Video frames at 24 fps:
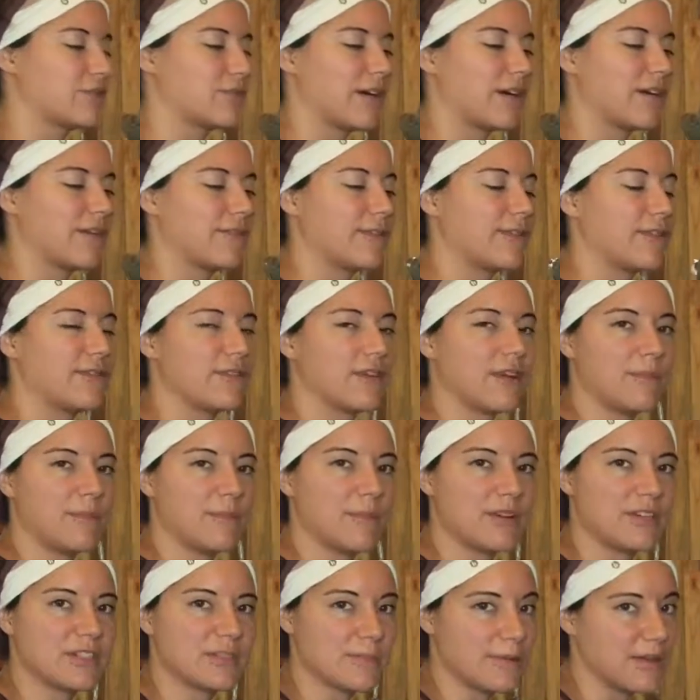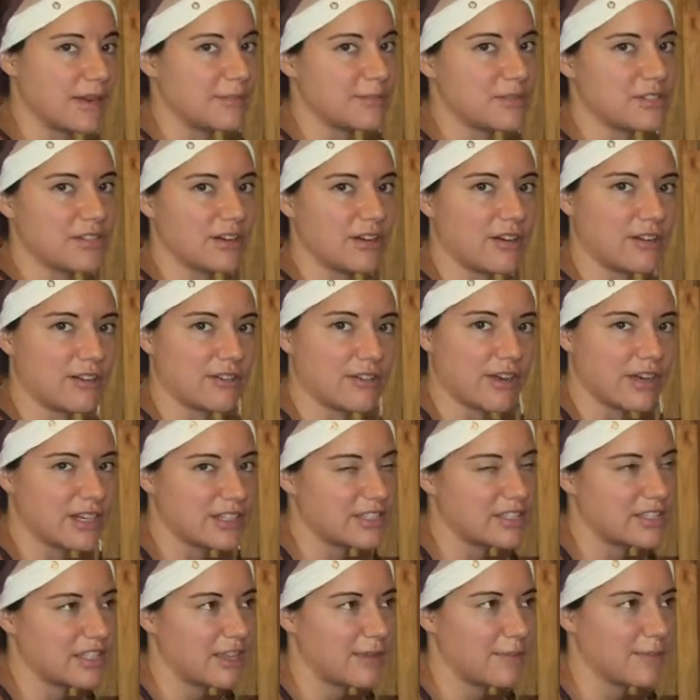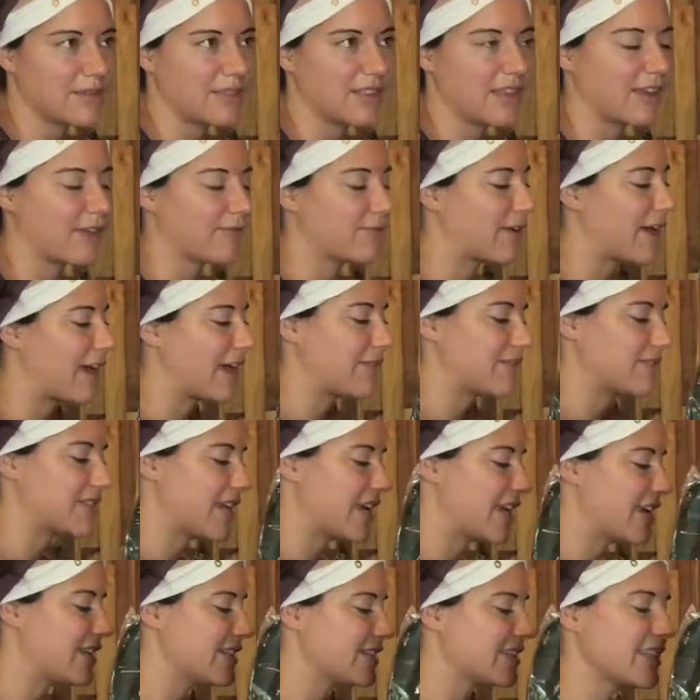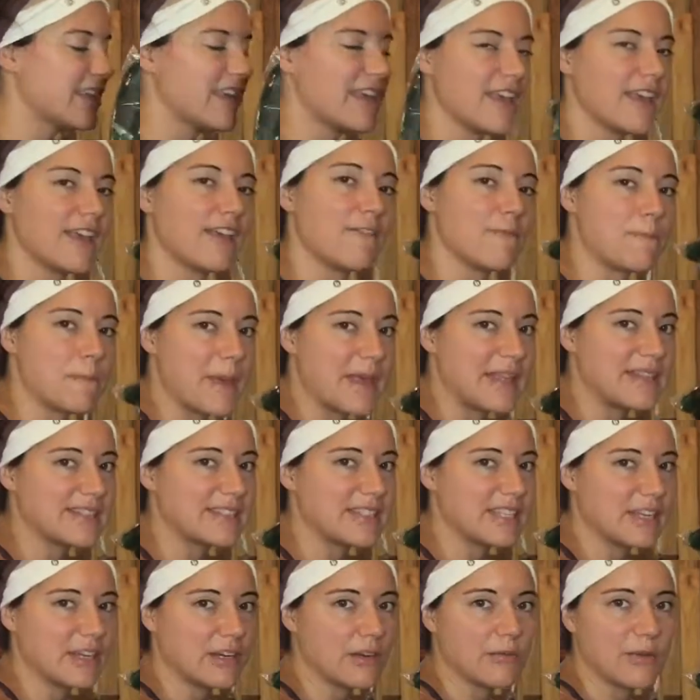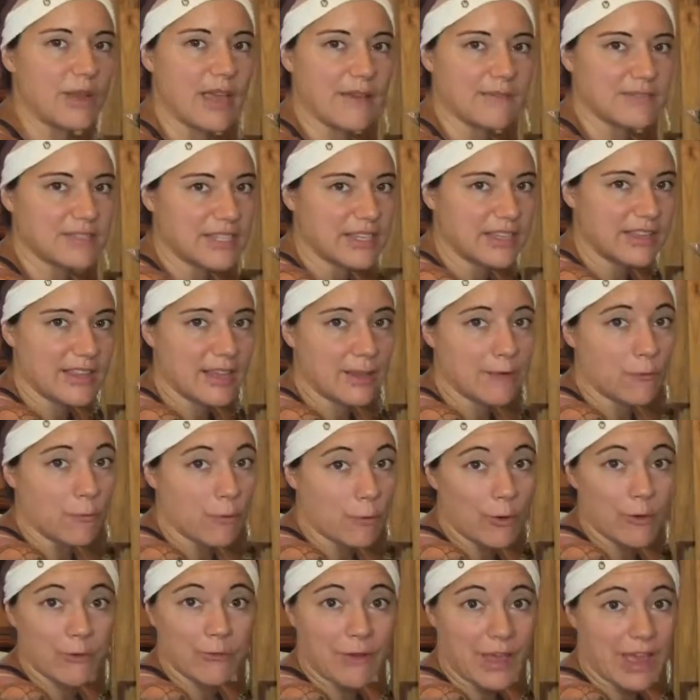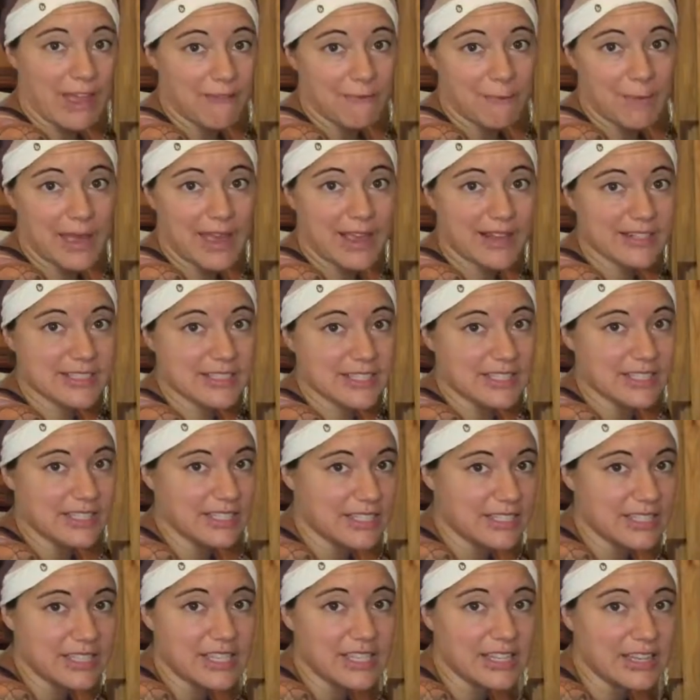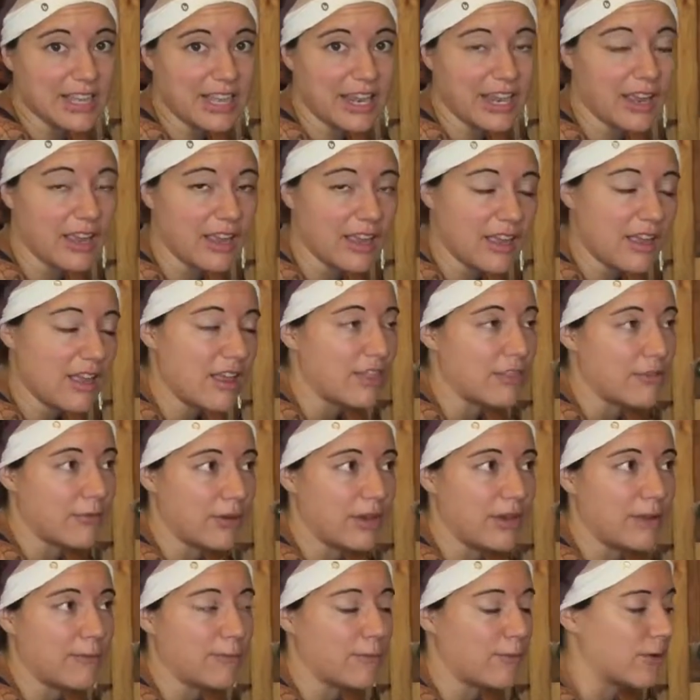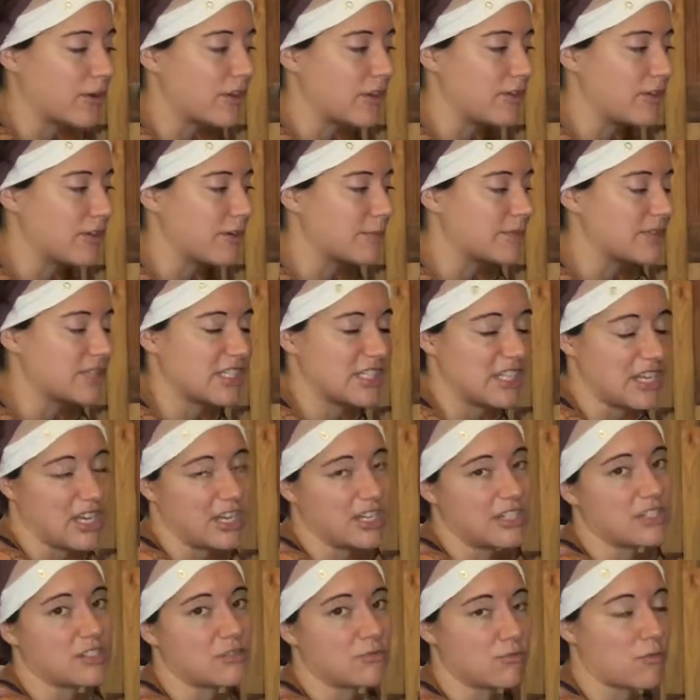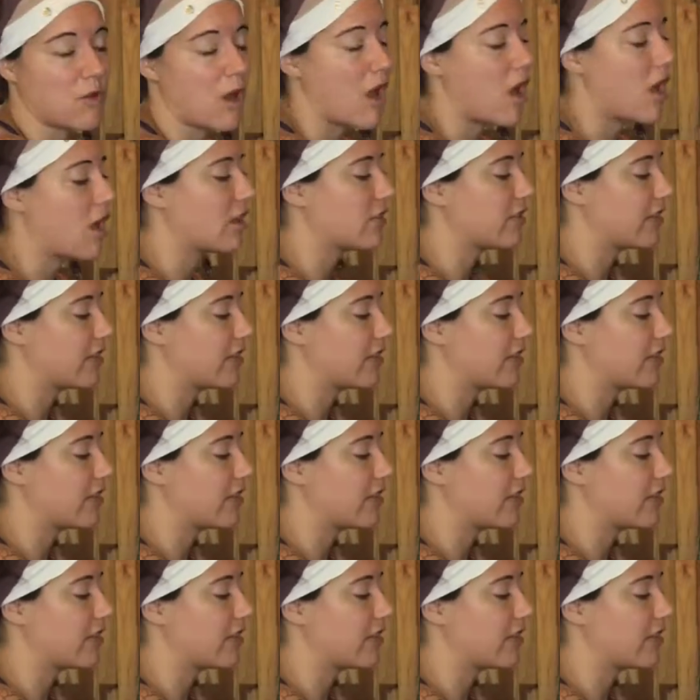12 cucumbers, but I'm sure I'll crush them in like 5 days. If Ben's here, we have to get like 4 or 5 bags, because he'll eat like 3 to 4 cucumbers a day, just raw,